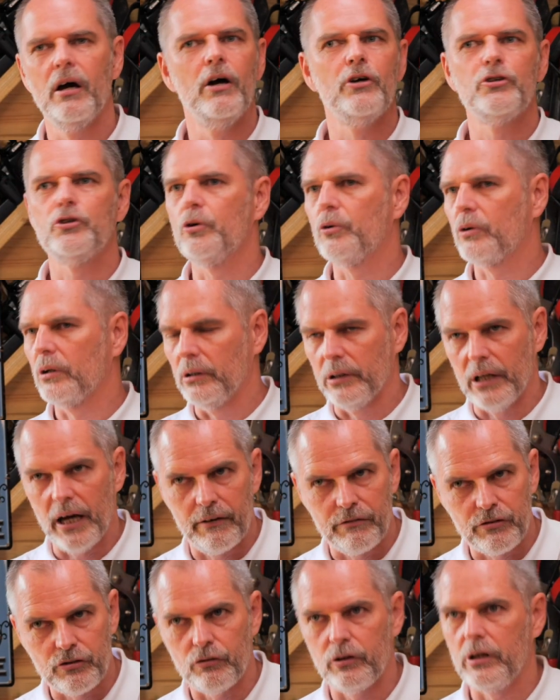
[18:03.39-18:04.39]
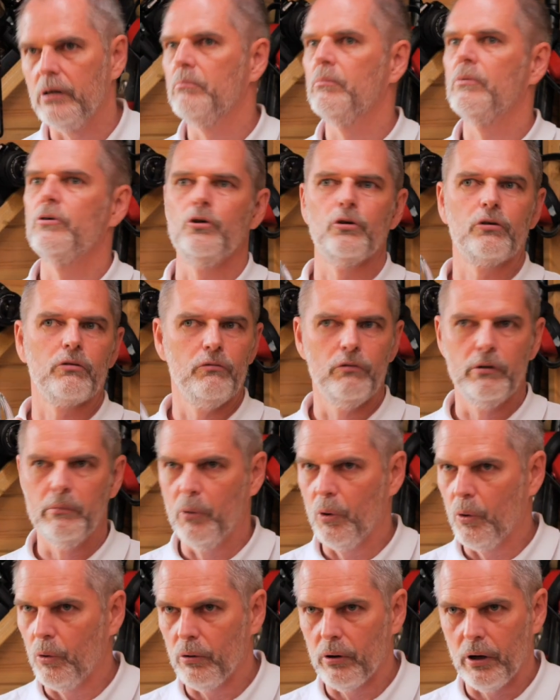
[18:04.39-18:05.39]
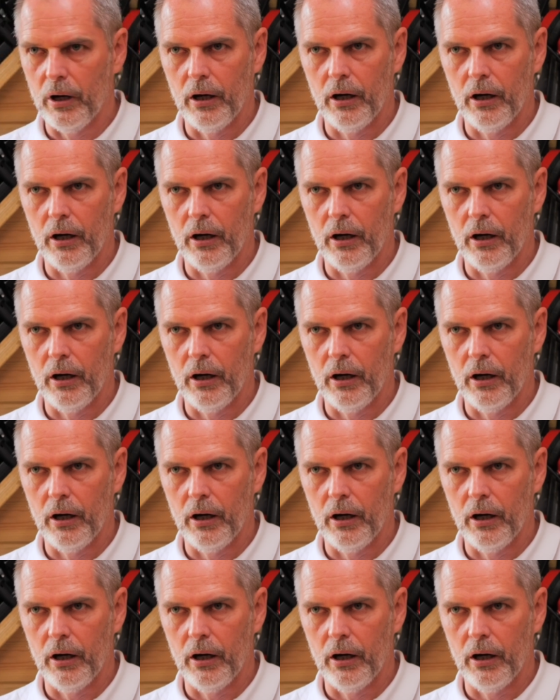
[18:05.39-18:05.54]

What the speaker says: So you can live stream, you can remote